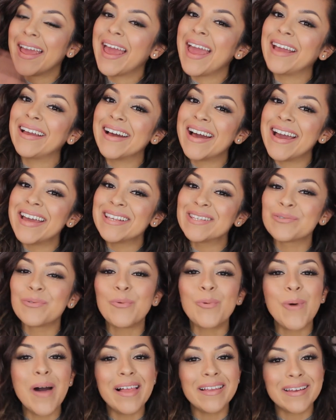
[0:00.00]
Hey guys,
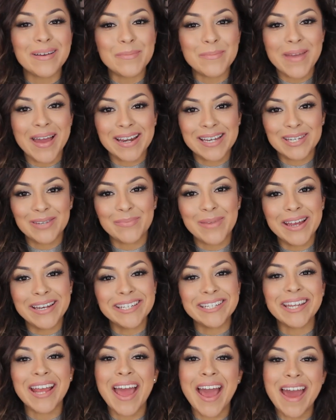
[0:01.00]
welcome back to my
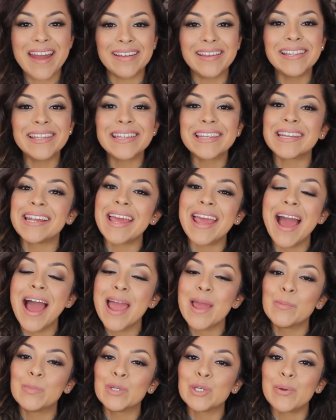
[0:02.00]
channel. Today
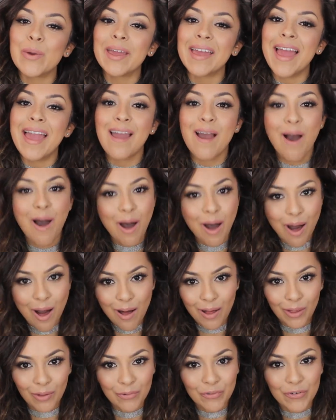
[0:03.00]
I am doing a
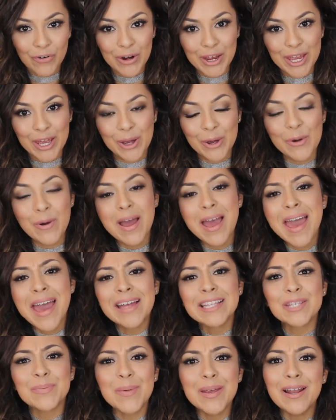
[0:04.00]
haul for you.
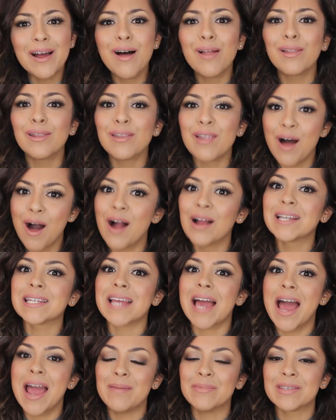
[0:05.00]
It's been a long
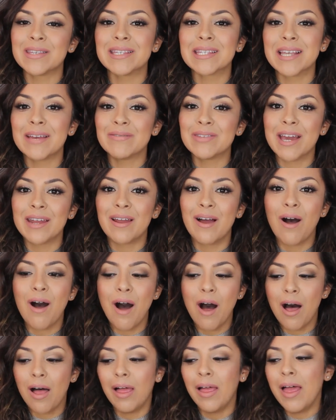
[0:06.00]
time since I've done a
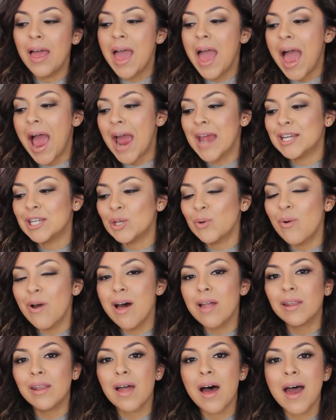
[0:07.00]
haul. I do
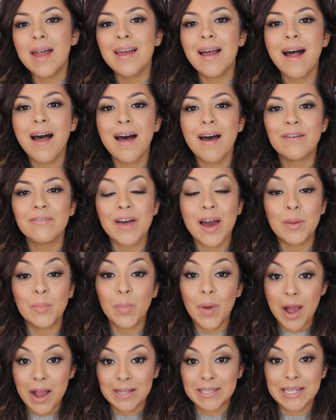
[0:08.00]
a lot of
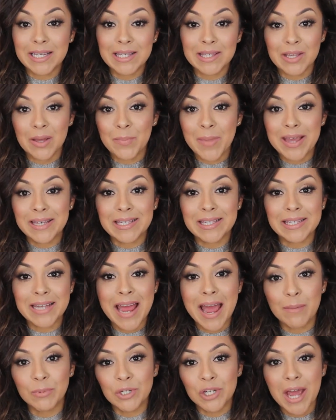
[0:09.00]
unboxings on my
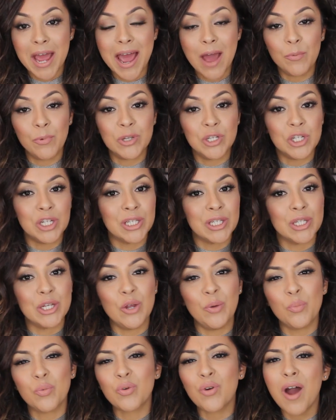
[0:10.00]
Snapchat with just
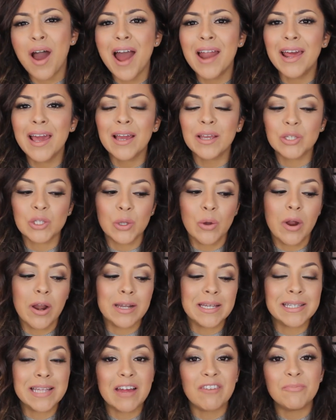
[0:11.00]
new products
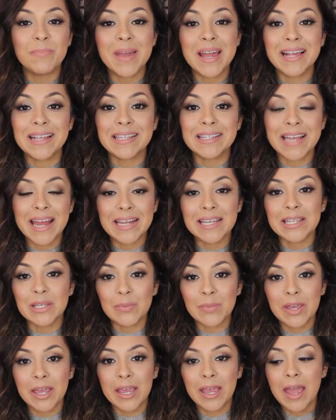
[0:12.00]
or stuff being sent
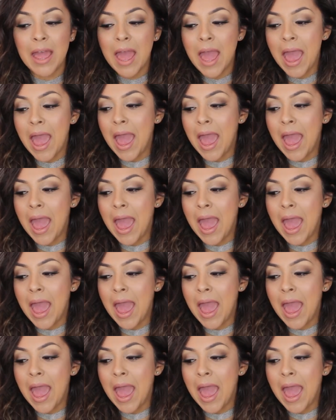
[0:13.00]
to me.